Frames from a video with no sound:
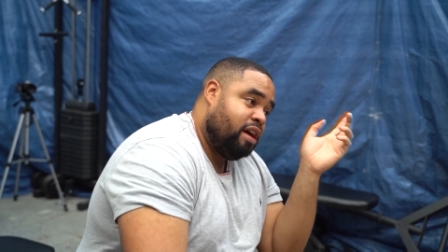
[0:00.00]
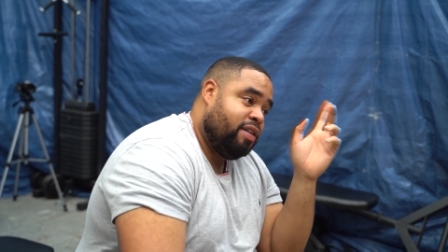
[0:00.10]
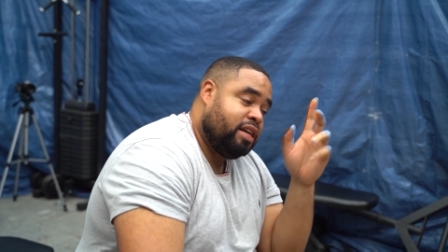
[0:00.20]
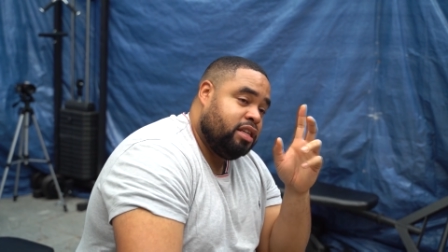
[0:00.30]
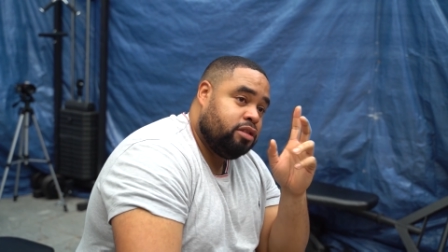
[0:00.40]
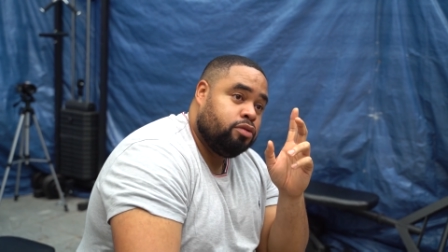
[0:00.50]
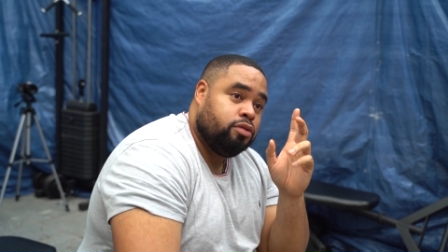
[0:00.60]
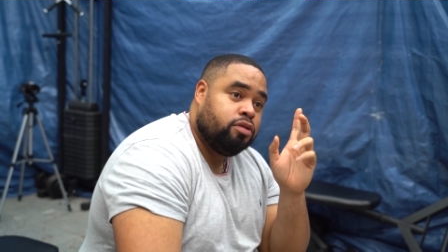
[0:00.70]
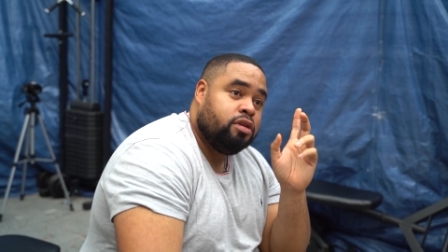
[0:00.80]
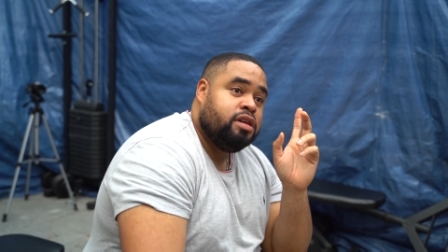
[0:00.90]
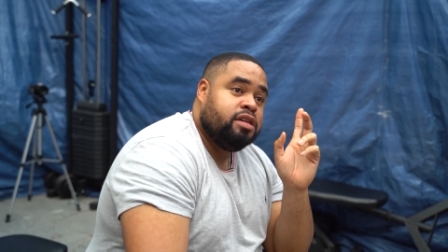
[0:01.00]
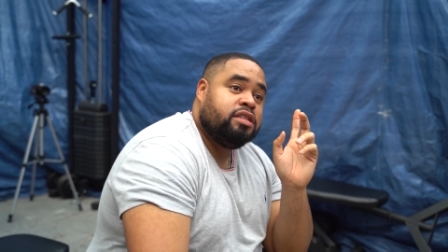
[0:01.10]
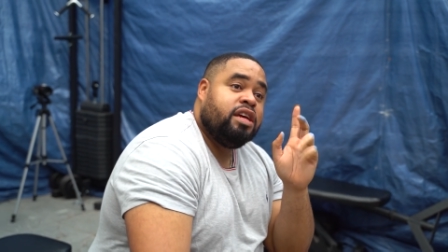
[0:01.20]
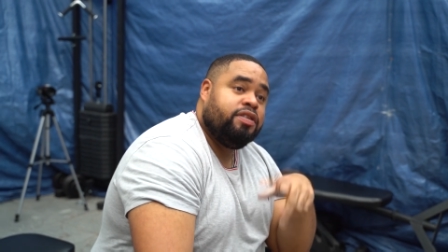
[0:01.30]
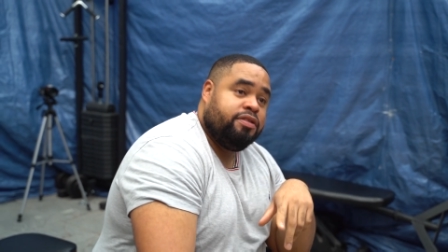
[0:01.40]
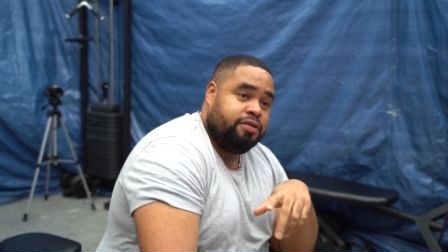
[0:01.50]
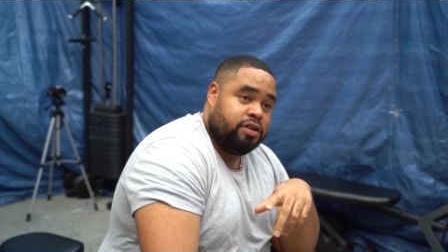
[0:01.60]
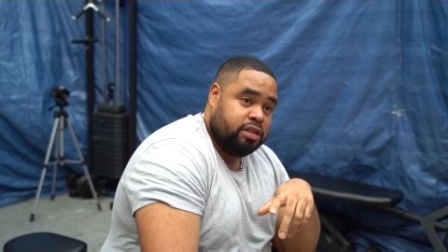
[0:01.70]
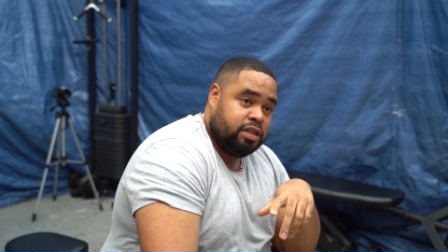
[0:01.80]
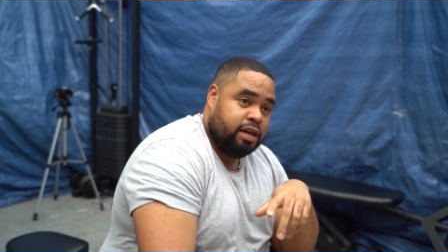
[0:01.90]
have access to saving
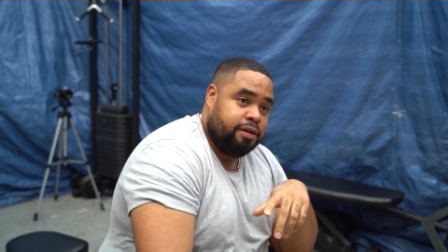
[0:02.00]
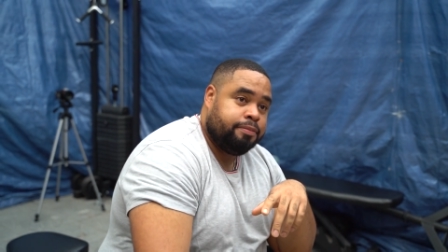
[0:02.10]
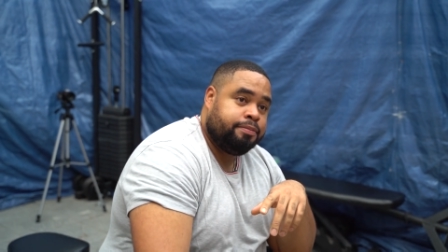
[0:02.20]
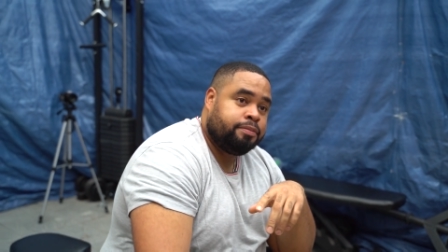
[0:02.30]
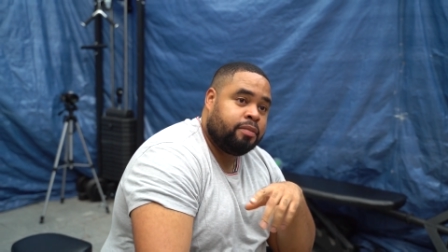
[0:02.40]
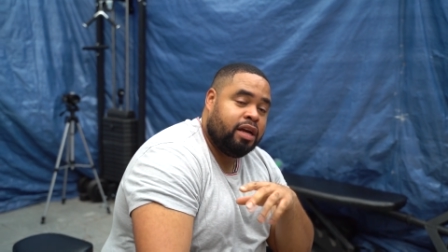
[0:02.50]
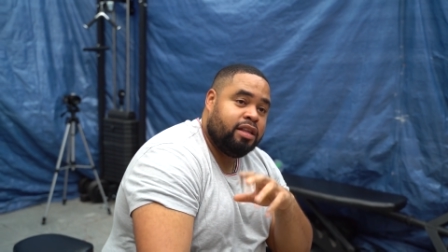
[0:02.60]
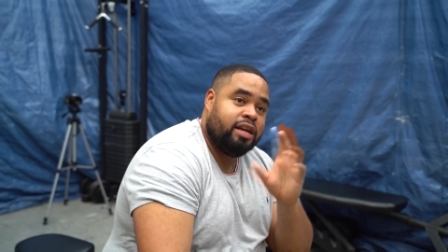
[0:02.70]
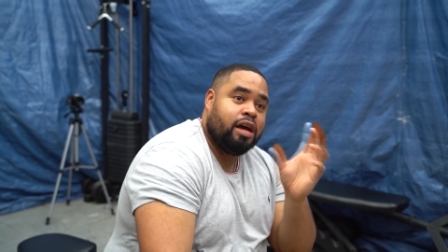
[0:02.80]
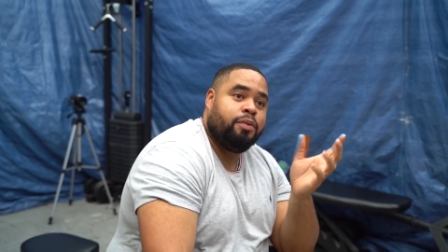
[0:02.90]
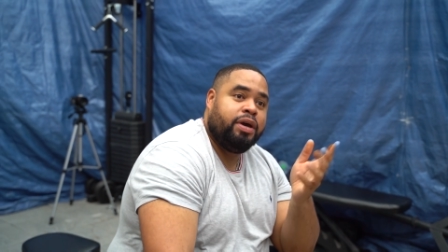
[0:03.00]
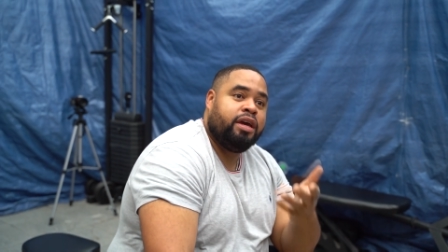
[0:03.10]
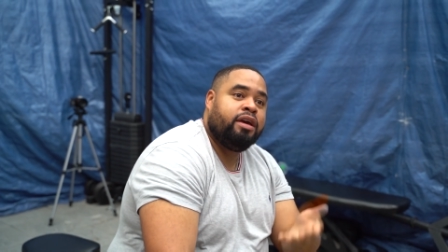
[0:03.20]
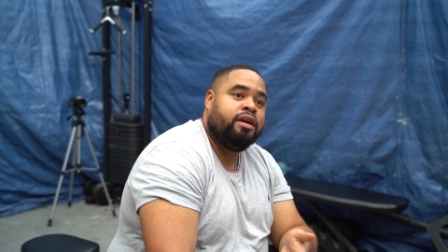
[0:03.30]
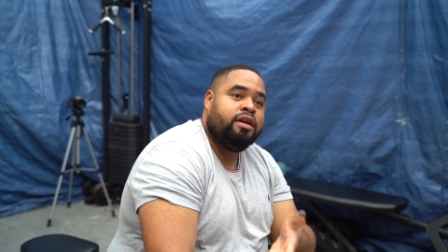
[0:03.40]
funds here, yeah. and then that way,